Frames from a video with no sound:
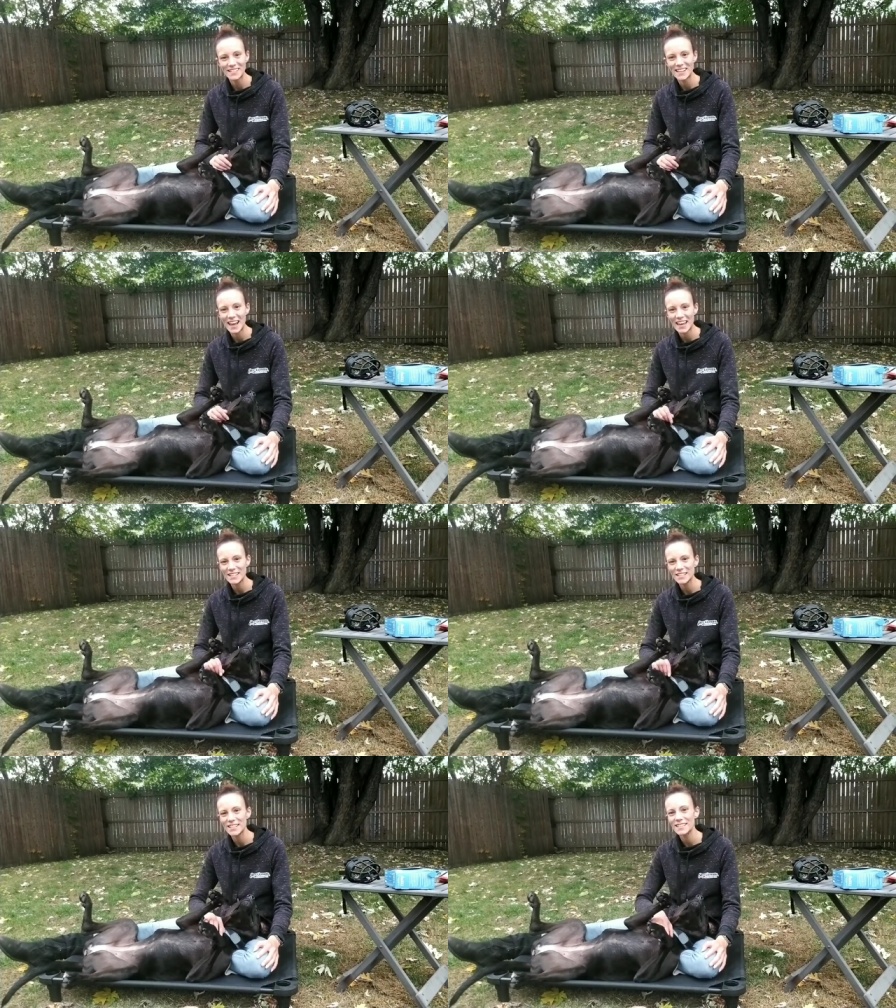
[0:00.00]
today.
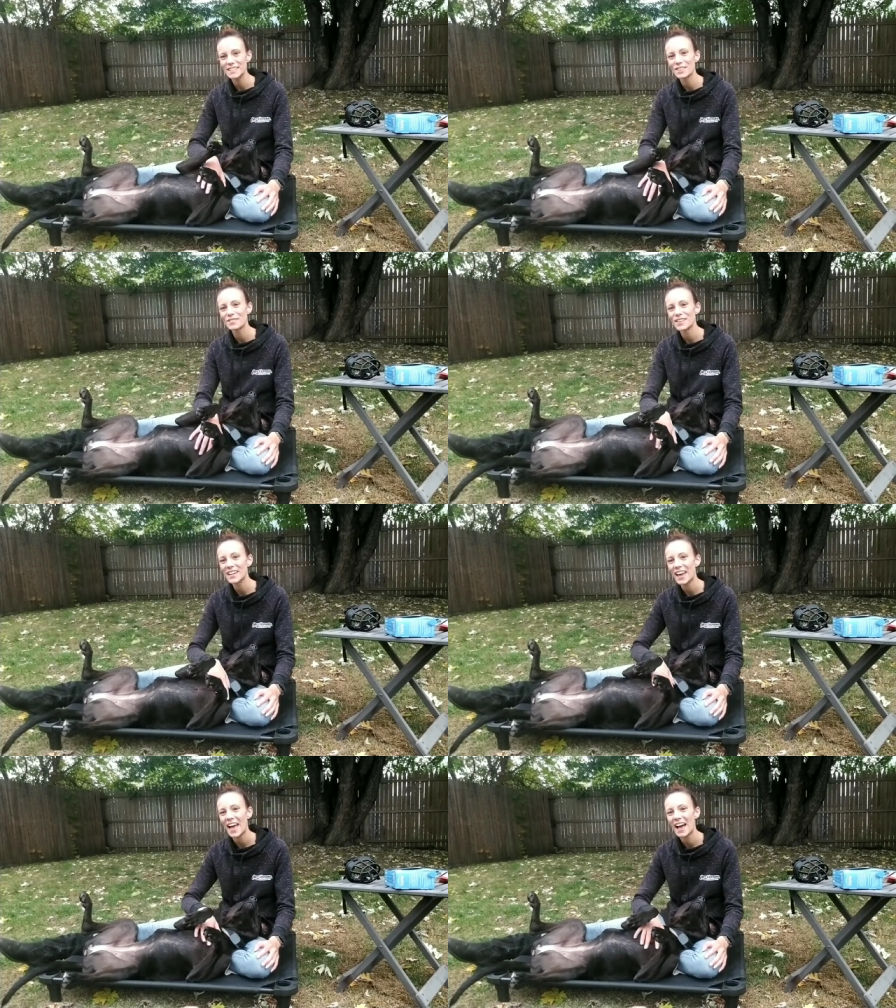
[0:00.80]
She is a
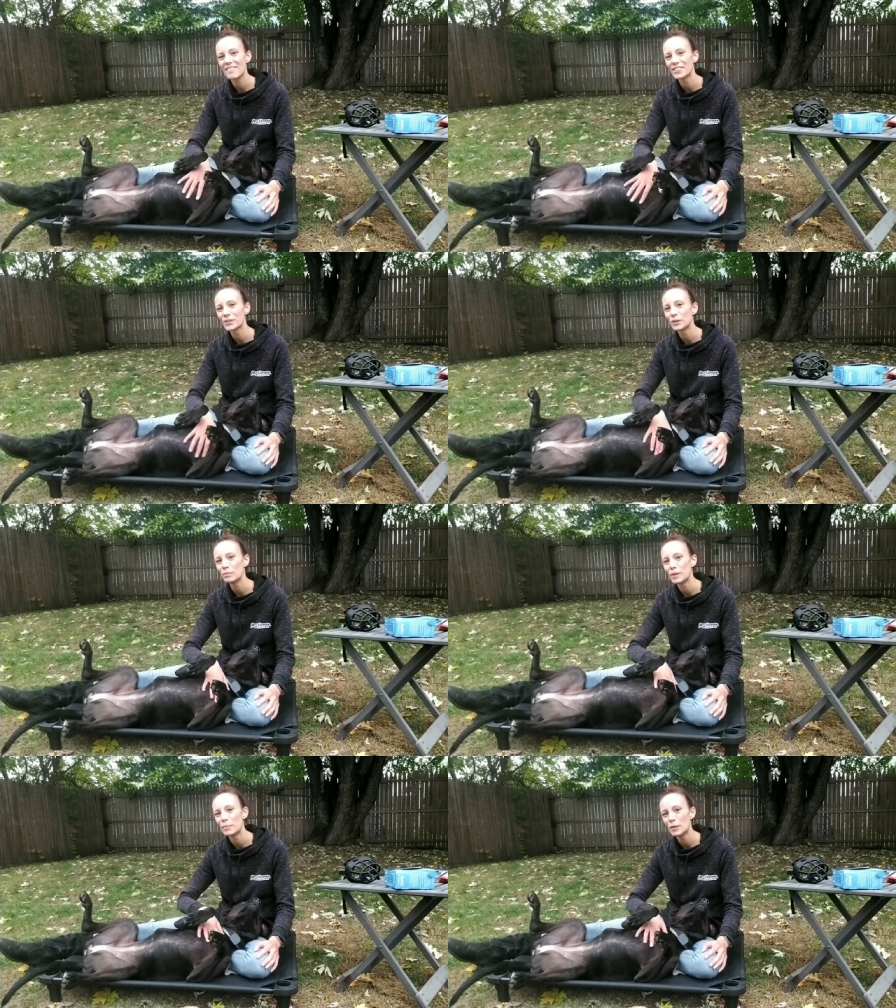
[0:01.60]

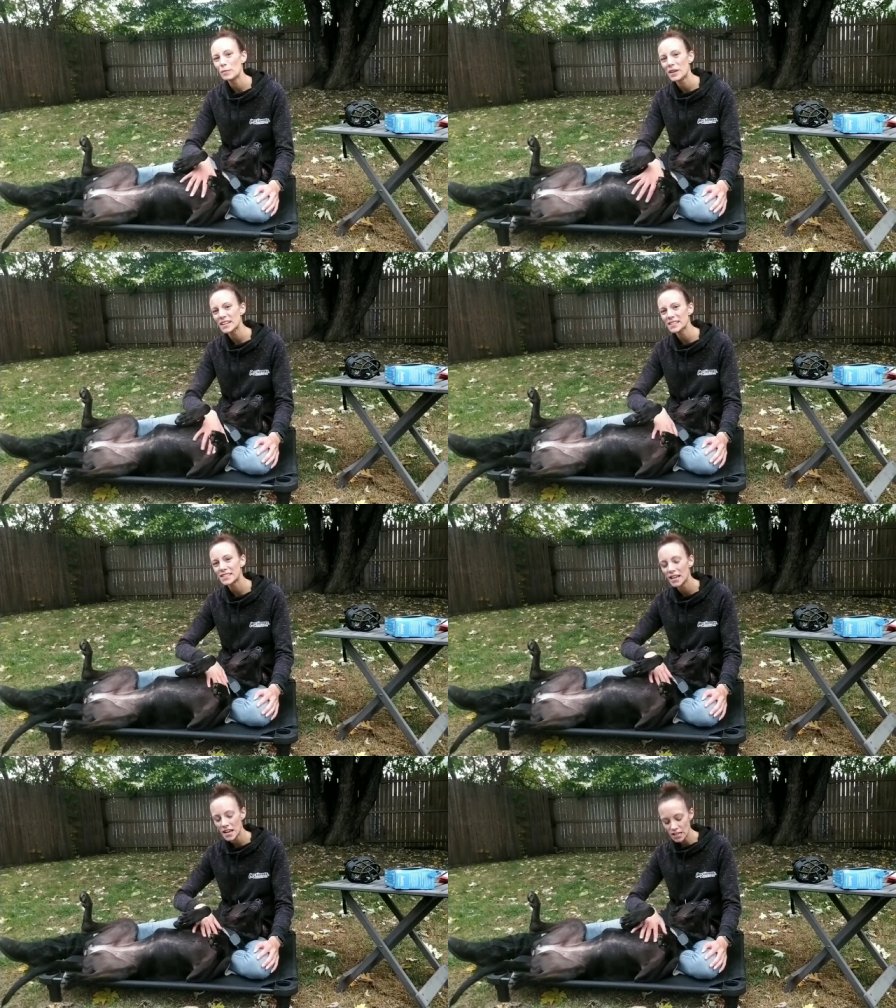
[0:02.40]
3.5-year-old pit bull mix.
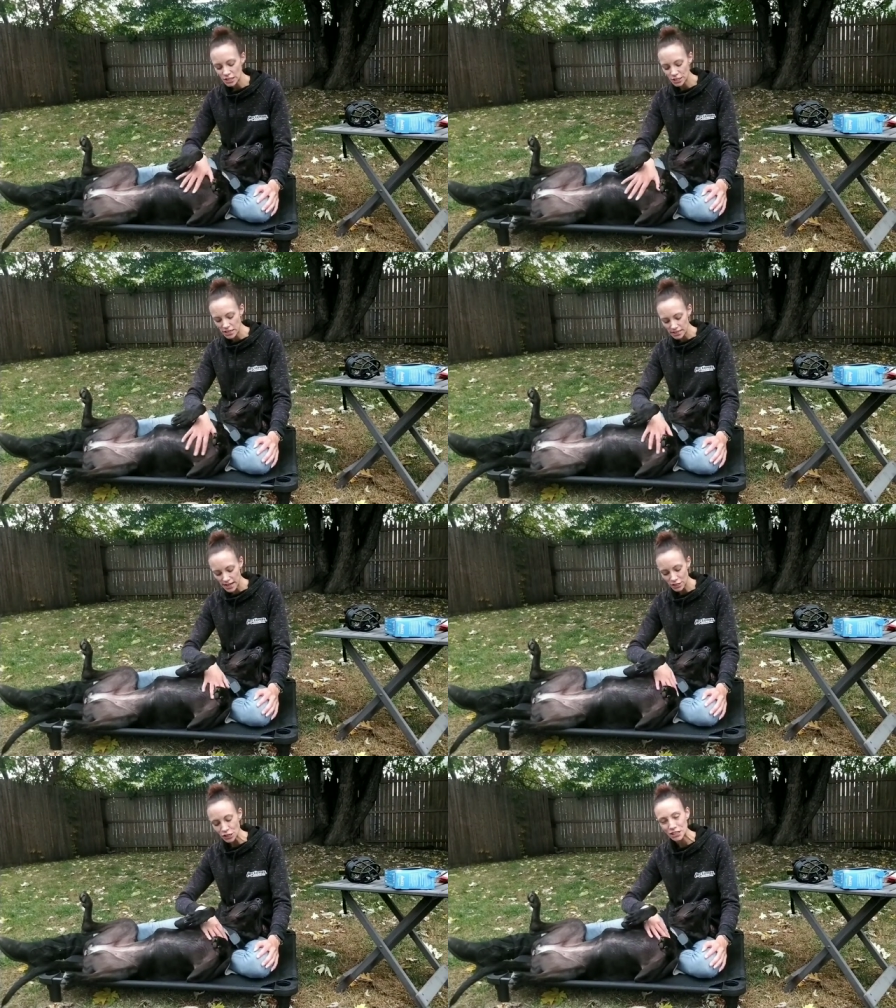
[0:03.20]
She is
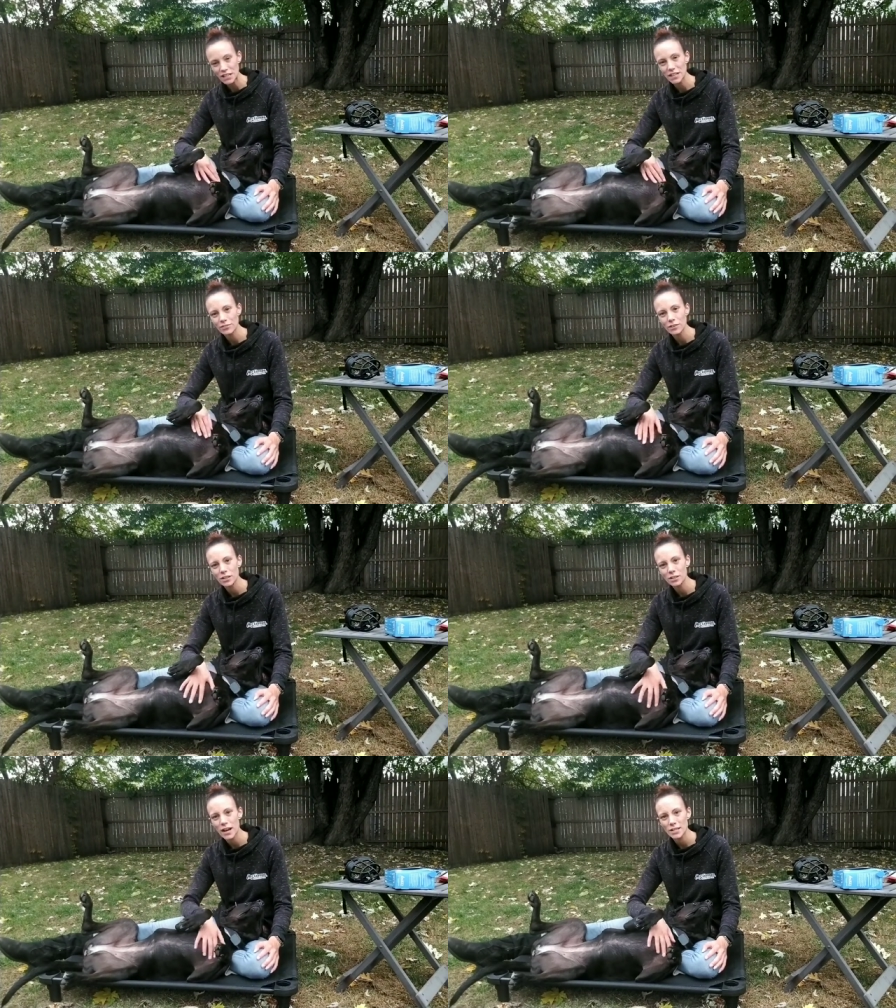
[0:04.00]
actually here for
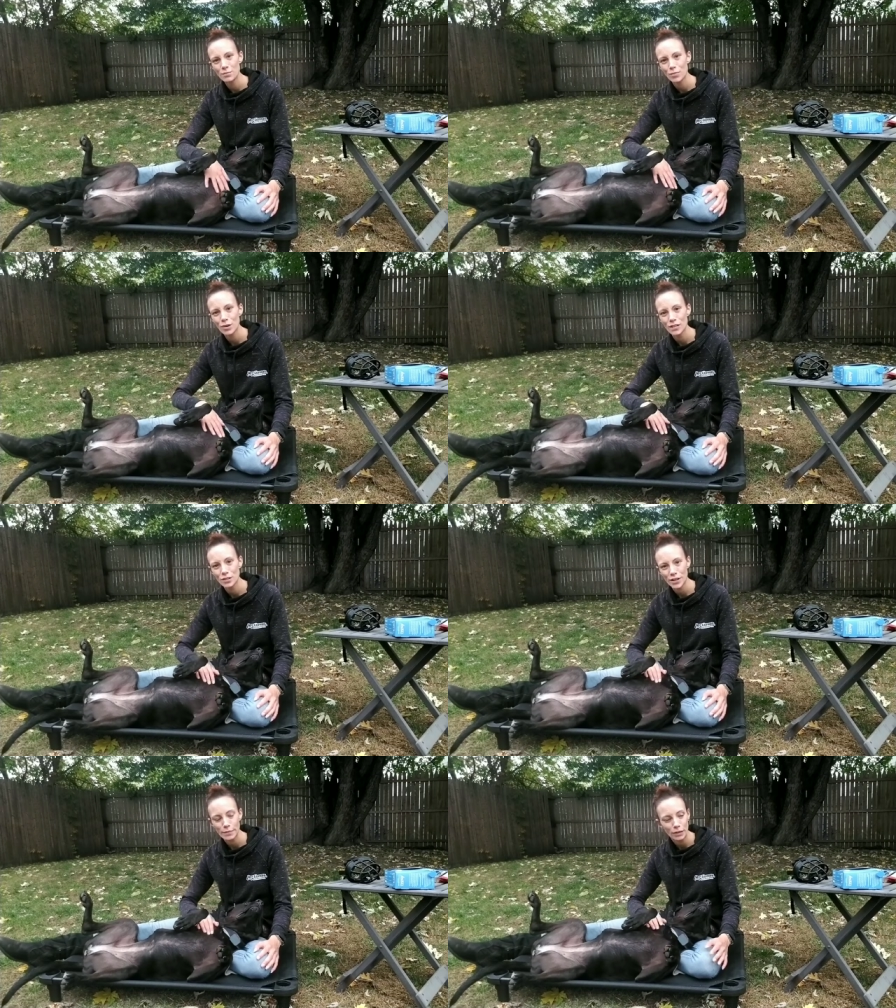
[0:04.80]
aggression board and
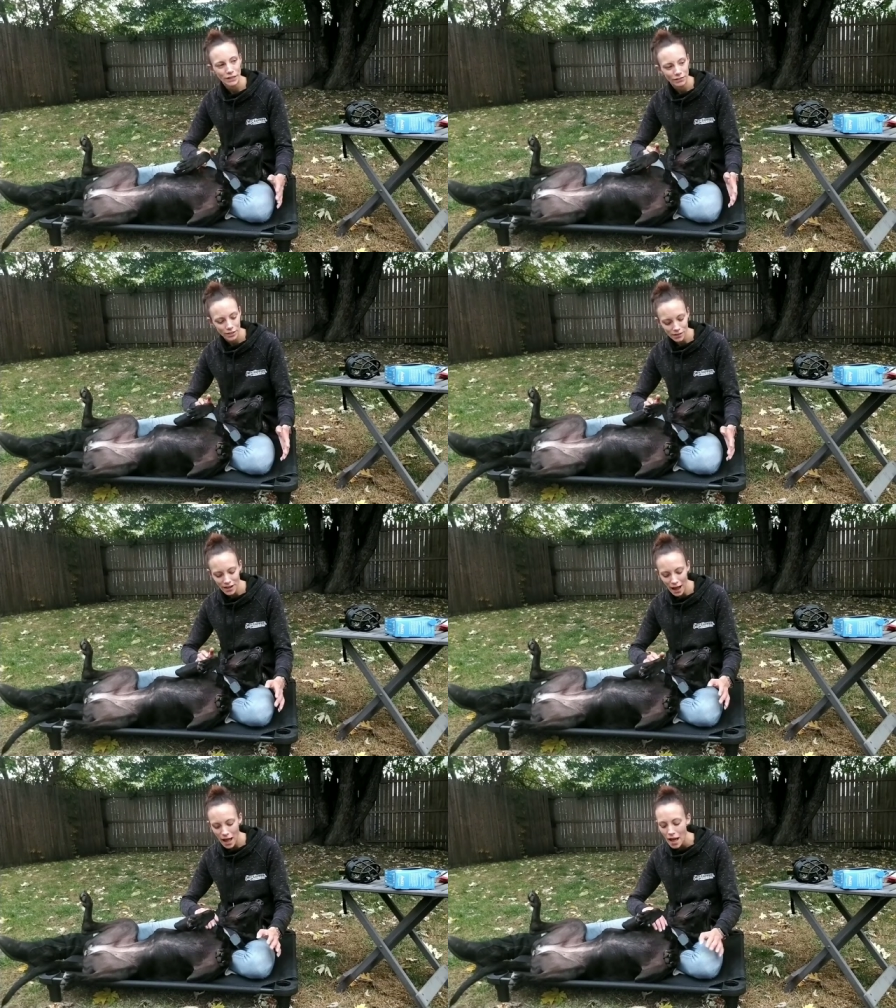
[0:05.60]
train, believe it or
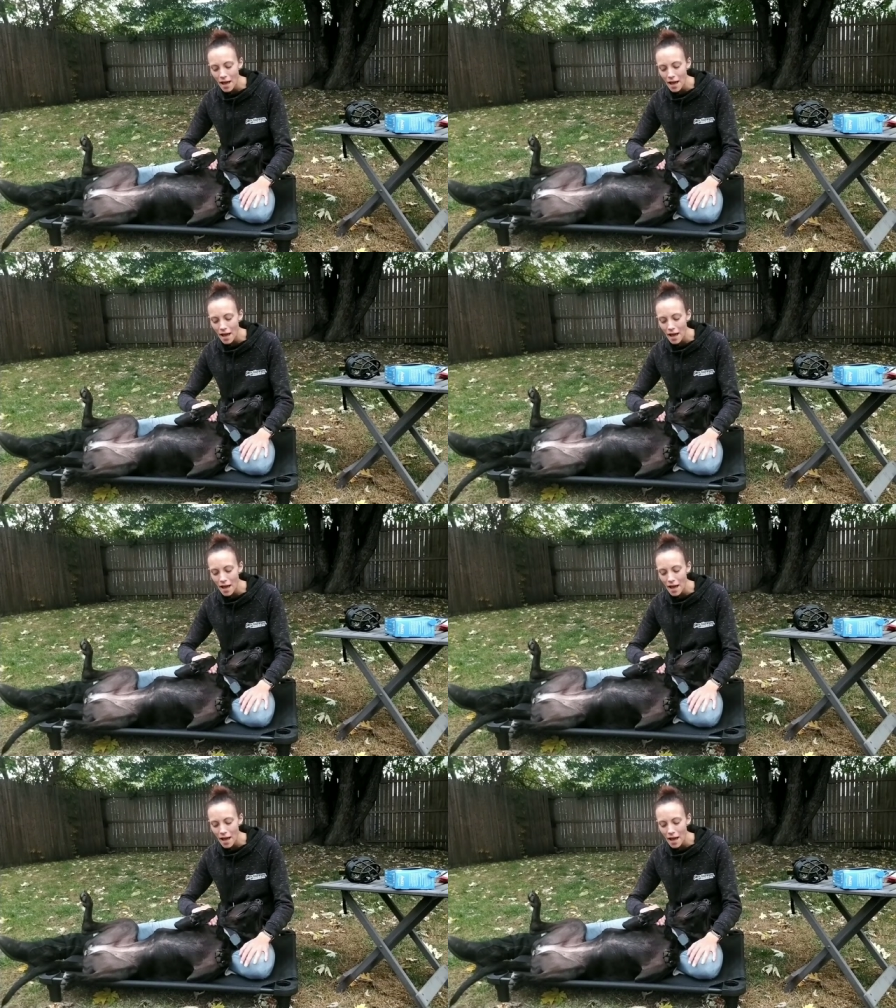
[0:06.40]
not.